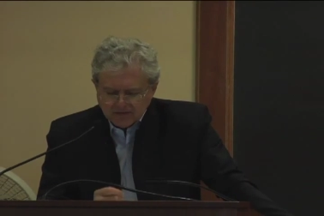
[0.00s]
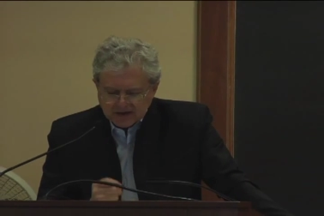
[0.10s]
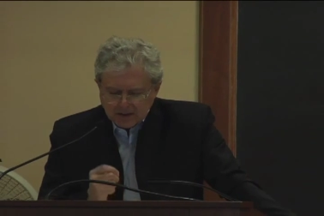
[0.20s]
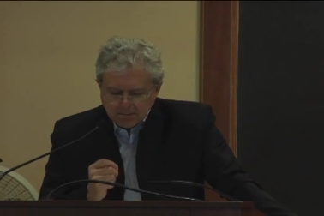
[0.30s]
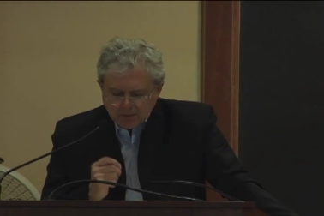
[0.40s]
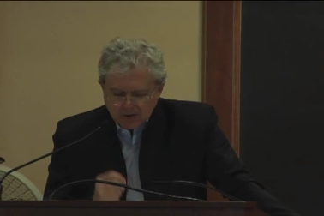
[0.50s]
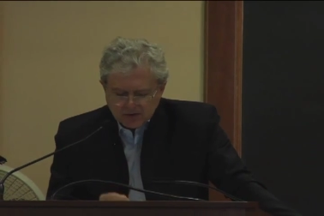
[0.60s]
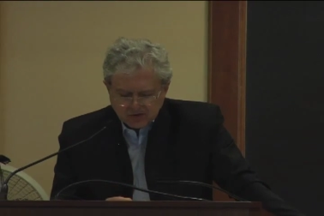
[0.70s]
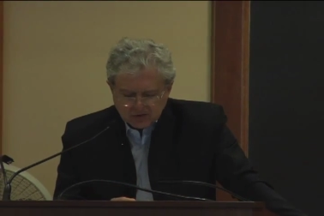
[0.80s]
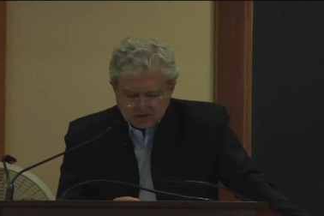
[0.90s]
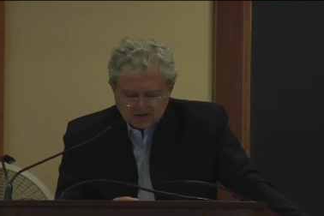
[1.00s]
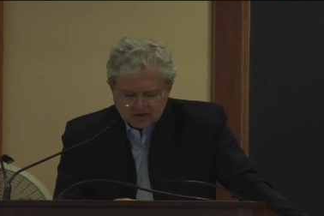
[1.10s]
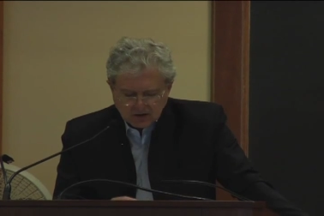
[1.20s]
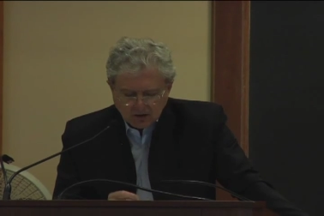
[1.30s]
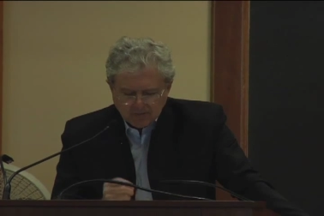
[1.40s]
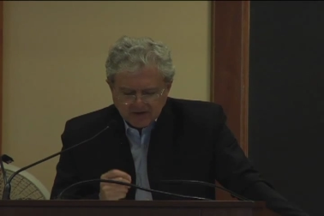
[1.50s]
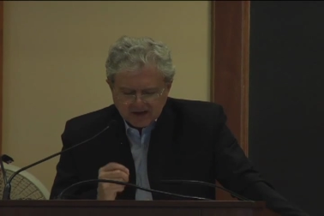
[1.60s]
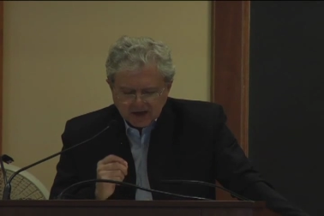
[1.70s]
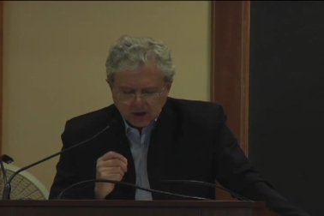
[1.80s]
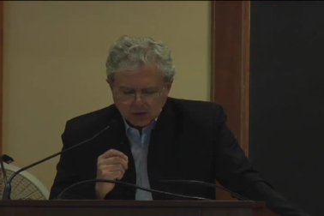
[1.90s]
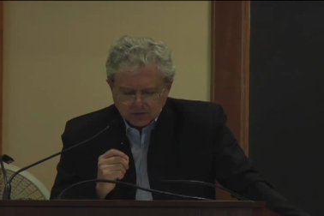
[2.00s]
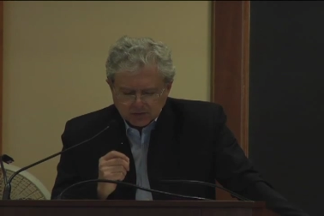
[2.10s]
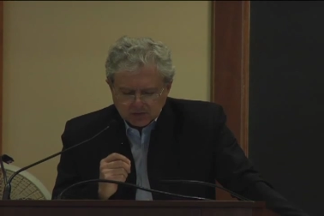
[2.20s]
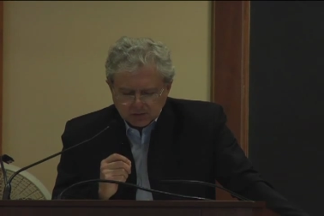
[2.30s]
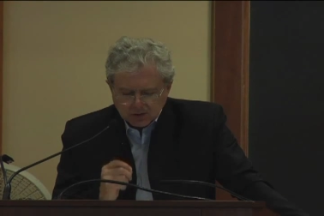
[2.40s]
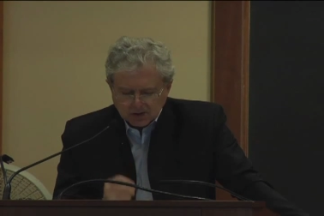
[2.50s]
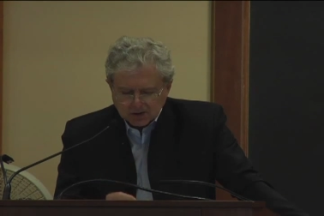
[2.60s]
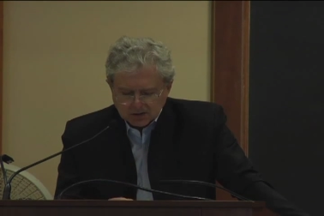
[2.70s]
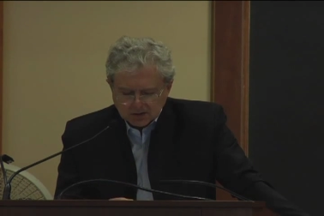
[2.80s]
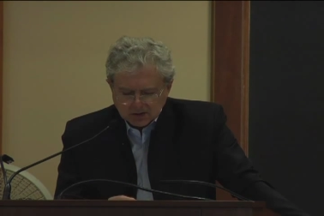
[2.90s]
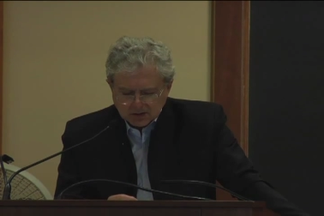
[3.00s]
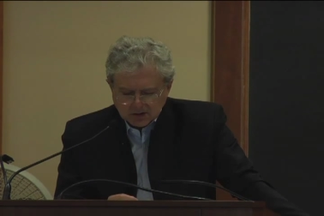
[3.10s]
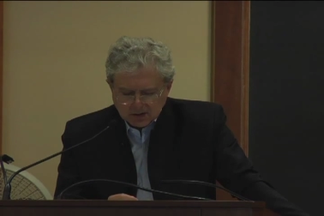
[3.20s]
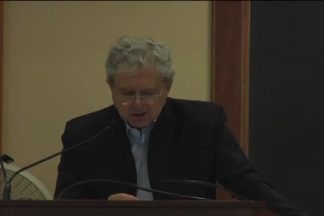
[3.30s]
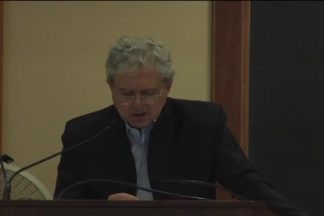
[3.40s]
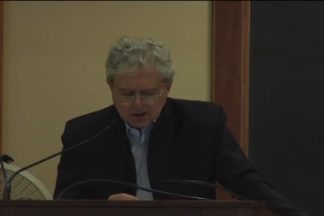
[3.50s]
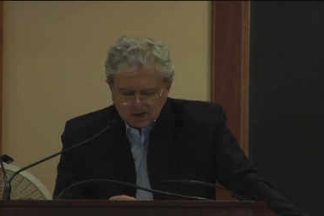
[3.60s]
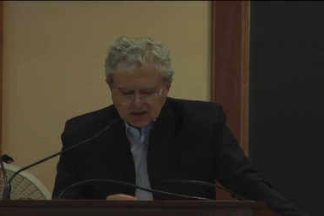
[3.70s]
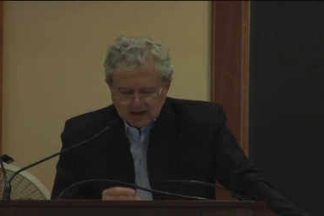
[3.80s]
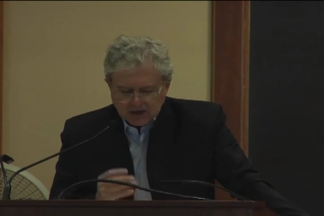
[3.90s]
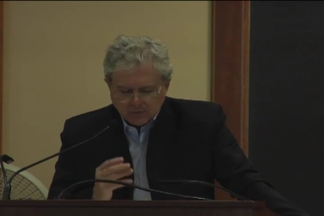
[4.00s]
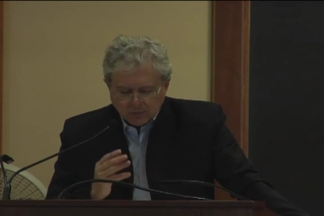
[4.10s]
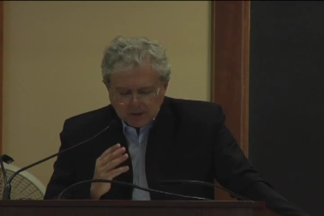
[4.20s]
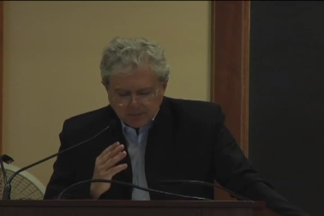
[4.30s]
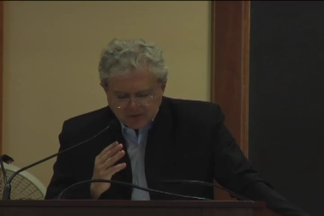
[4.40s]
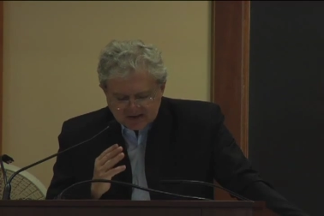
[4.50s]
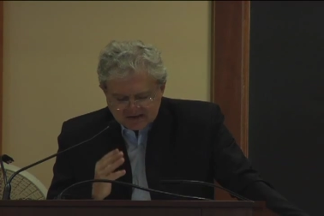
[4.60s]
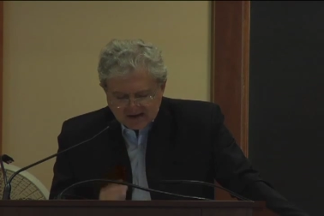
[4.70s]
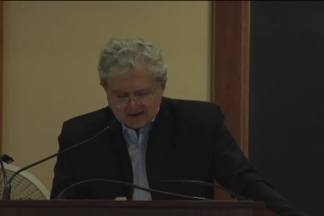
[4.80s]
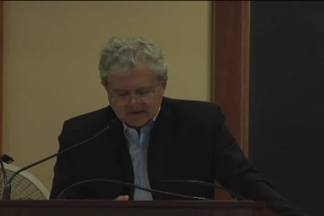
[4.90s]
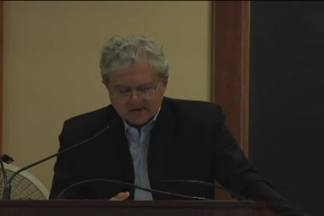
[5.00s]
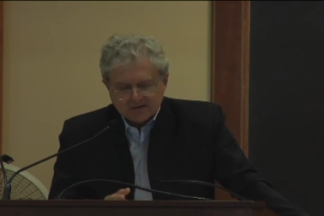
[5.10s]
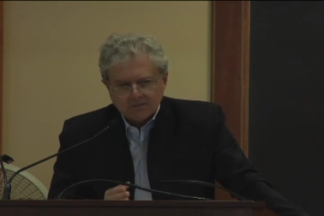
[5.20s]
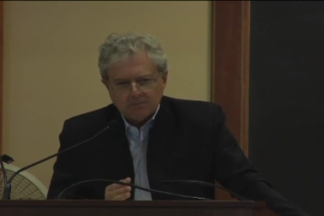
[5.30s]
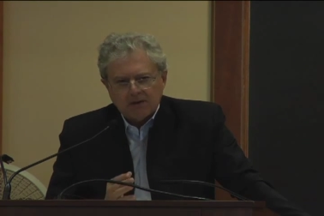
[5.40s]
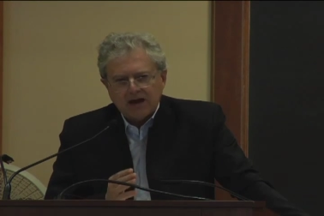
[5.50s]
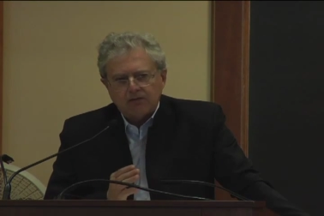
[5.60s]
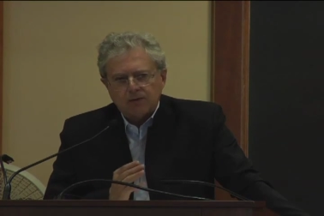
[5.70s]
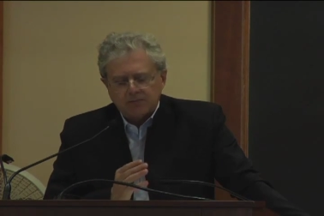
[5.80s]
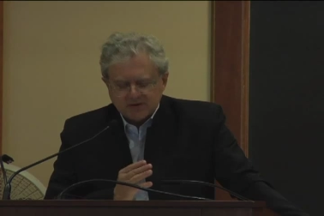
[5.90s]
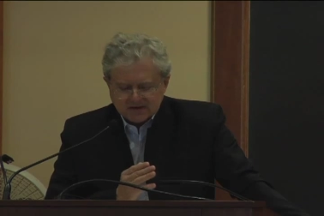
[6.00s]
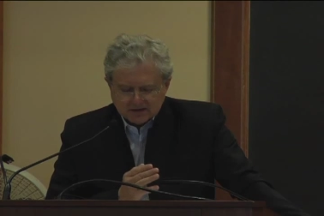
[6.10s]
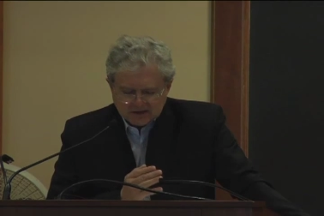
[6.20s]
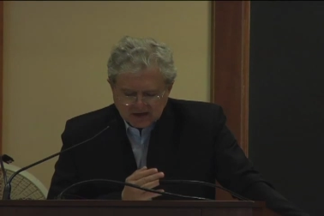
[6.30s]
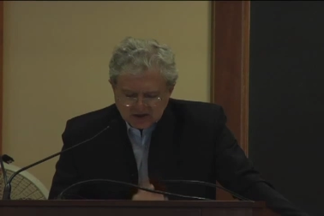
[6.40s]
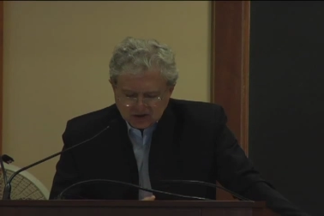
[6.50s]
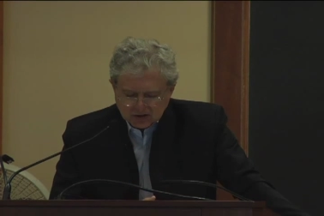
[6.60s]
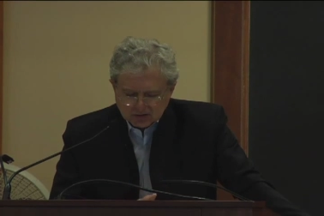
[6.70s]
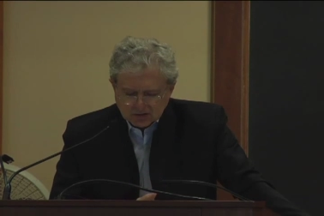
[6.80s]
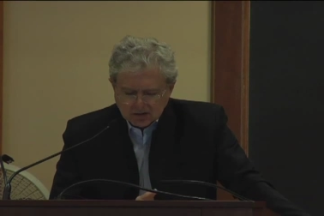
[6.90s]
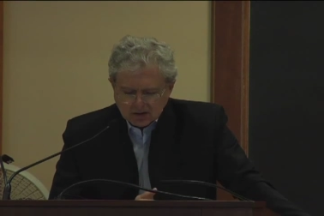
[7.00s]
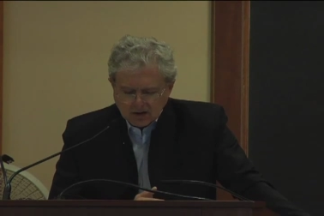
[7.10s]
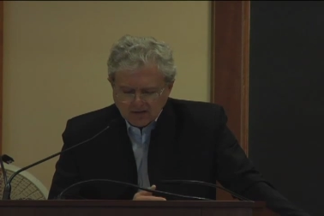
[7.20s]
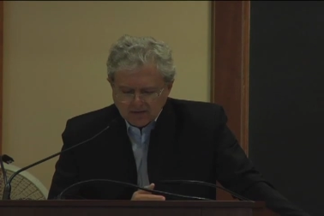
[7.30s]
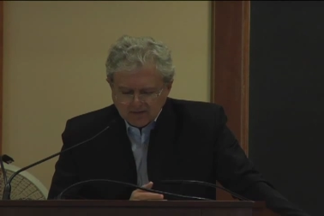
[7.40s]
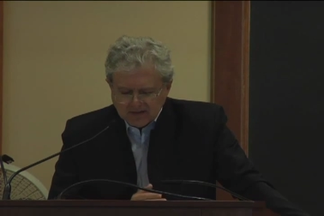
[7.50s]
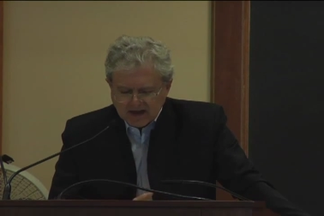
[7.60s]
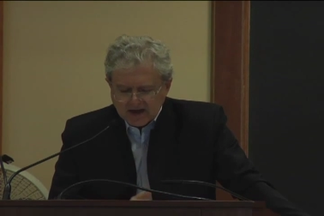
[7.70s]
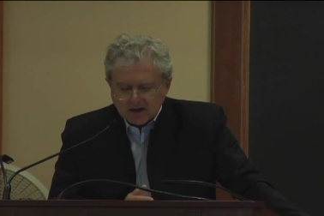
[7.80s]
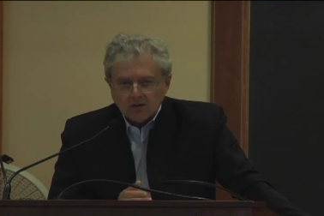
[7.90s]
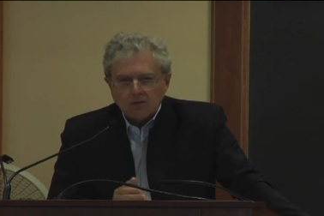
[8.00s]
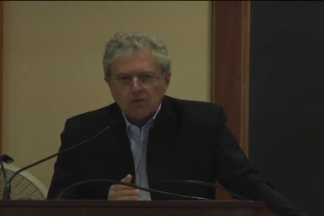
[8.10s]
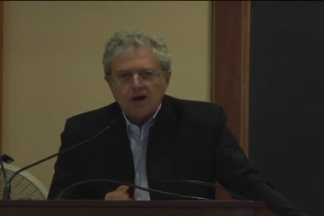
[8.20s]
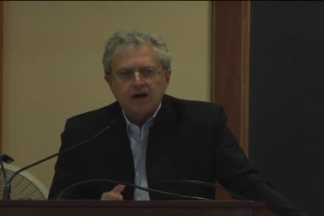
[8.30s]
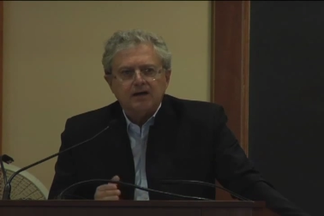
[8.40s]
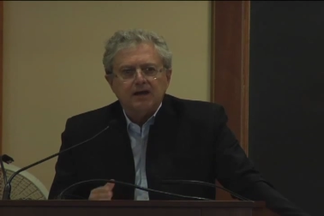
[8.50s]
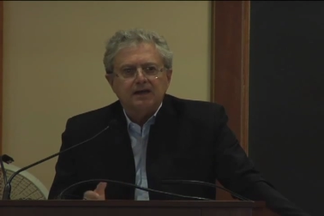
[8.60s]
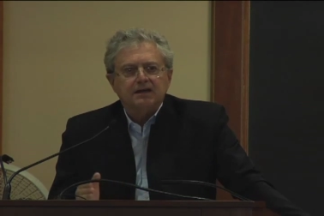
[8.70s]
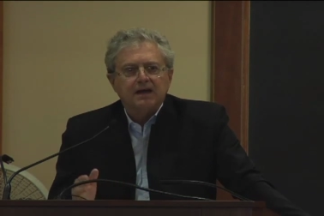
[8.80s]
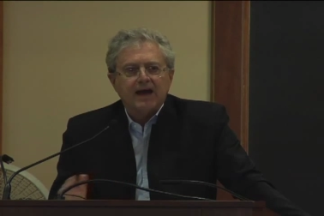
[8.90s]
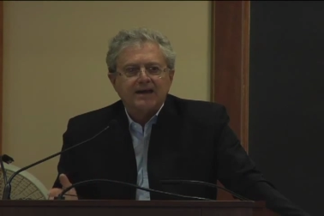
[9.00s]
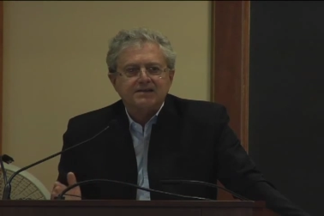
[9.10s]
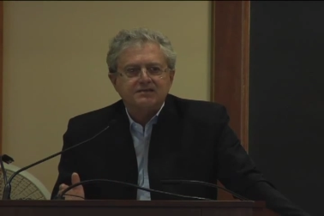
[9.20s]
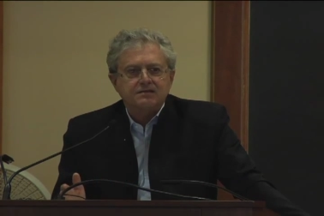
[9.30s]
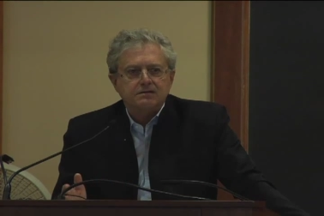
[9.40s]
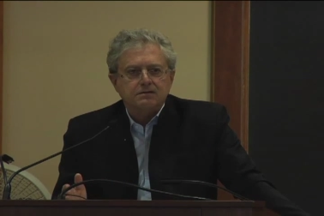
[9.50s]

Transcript: the emergence of any contour. It represents my representation there where it lacks.